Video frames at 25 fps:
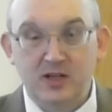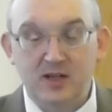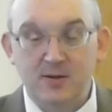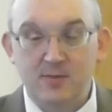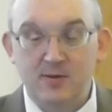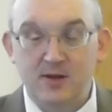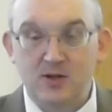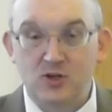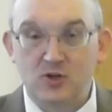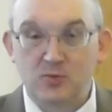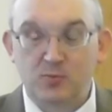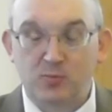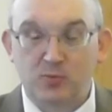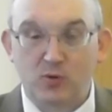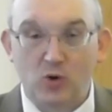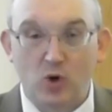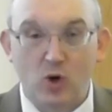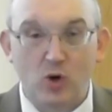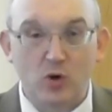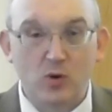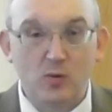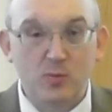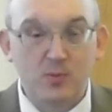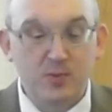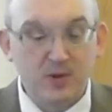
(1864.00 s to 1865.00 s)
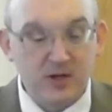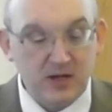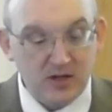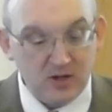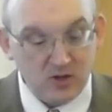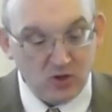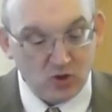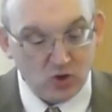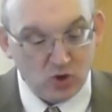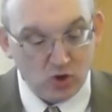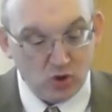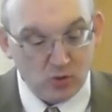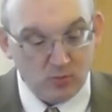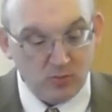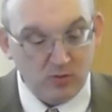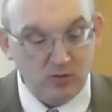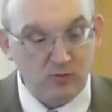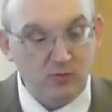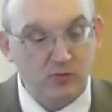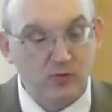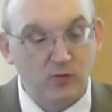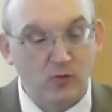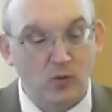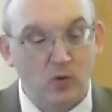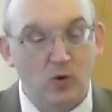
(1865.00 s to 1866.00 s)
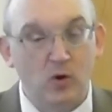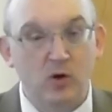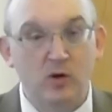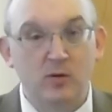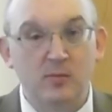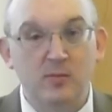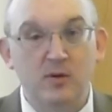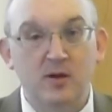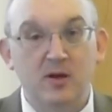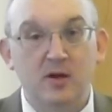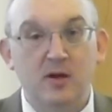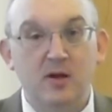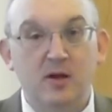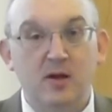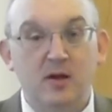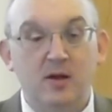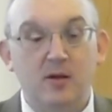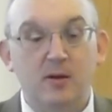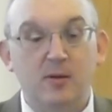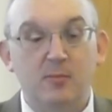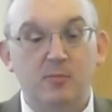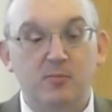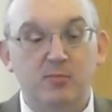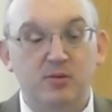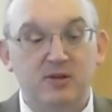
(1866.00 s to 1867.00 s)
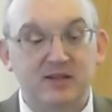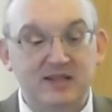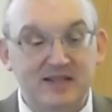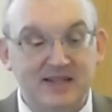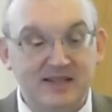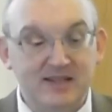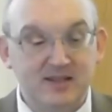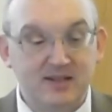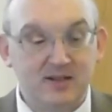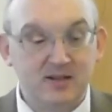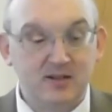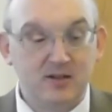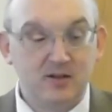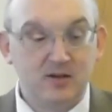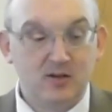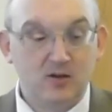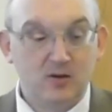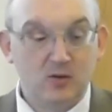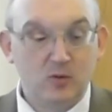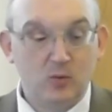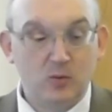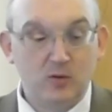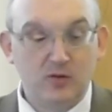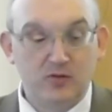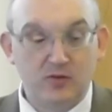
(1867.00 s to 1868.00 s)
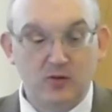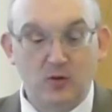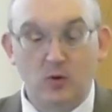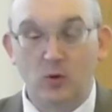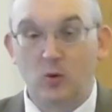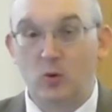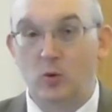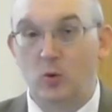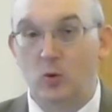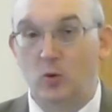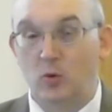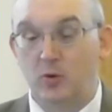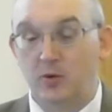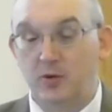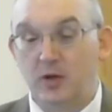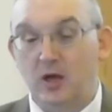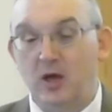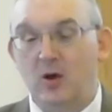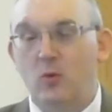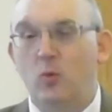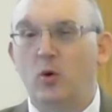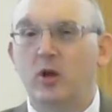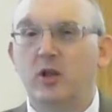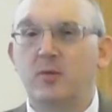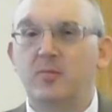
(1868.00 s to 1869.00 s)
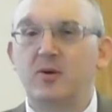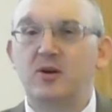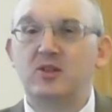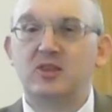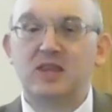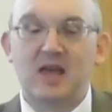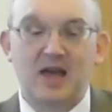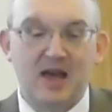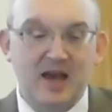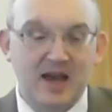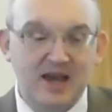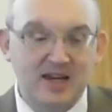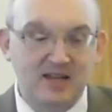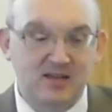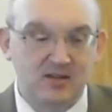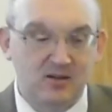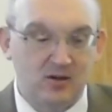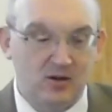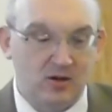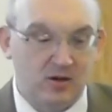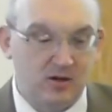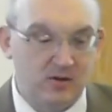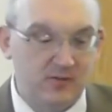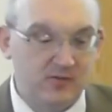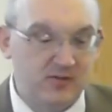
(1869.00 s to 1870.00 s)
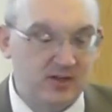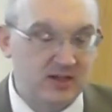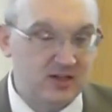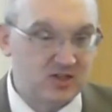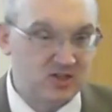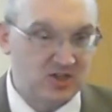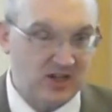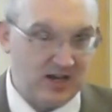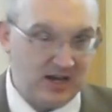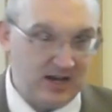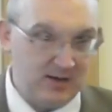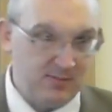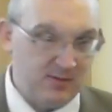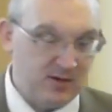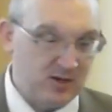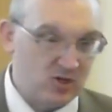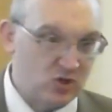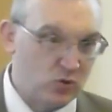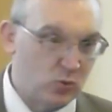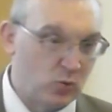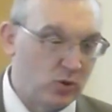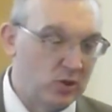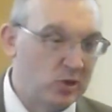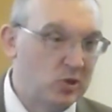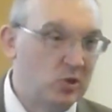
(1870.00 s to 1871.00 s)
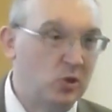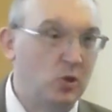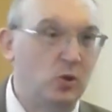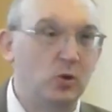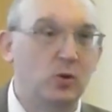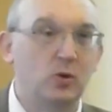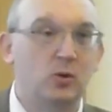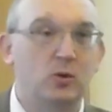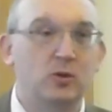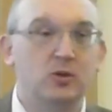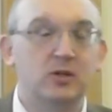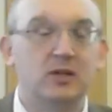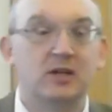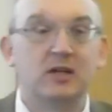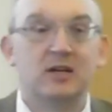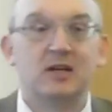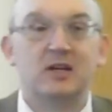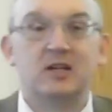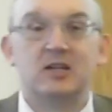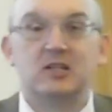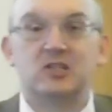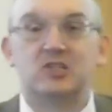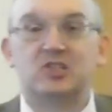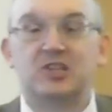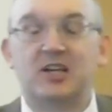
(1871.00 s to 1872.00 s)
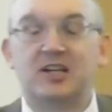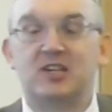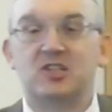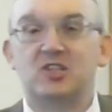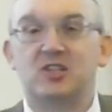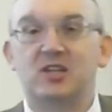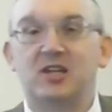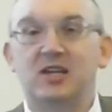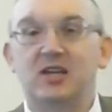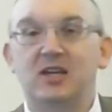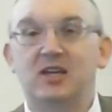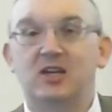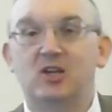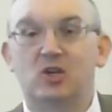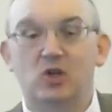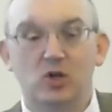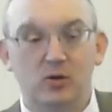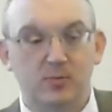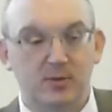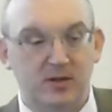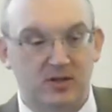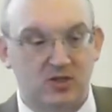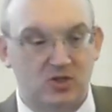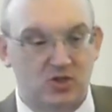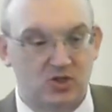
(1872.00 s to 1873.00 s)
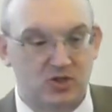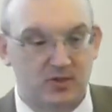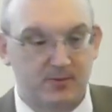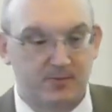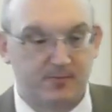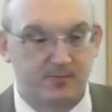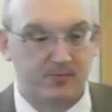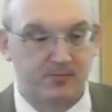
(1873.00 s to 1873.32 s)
image, probably in human form, plated with gold. What about the height of this image? We're told 60 cubits.